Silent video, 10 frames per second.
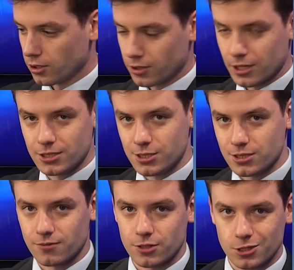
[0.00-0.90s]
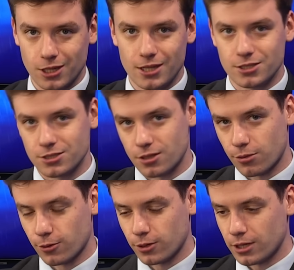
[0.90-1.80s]
Hurricane season officially ends the
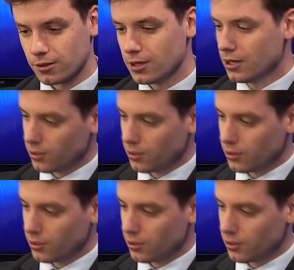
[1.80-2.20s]
thirtieth.